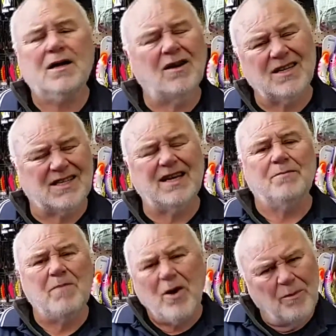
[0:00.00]
Like I
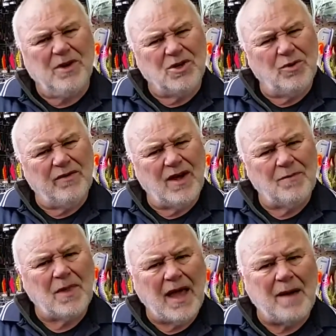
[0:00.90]
said, Murrumbidgee River,
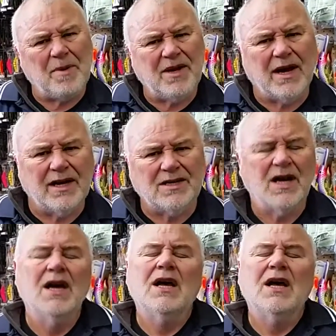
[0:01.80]
happy days.